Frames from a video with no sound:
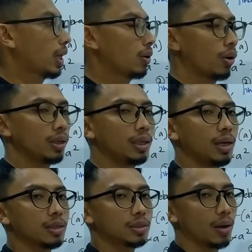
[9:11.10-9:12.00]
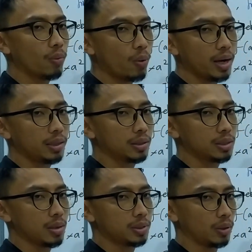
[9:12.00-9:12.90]
can only accept one
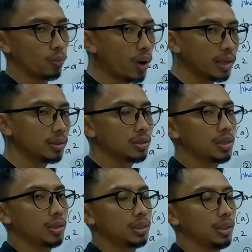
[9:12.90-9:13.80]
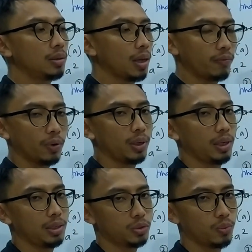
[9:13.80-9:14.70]
intersection. One intersection, therefore it
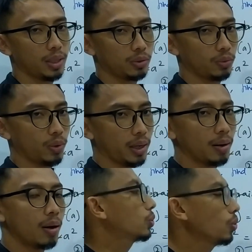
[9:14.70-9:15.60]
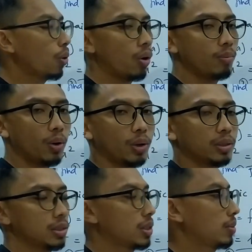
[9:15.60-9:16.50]
is one-to-one. Two or more
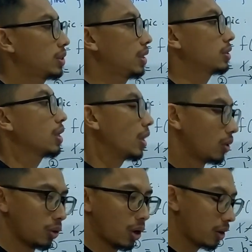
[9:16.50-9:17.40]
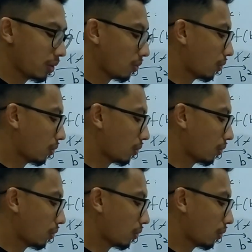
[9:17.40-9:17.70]
intersections, not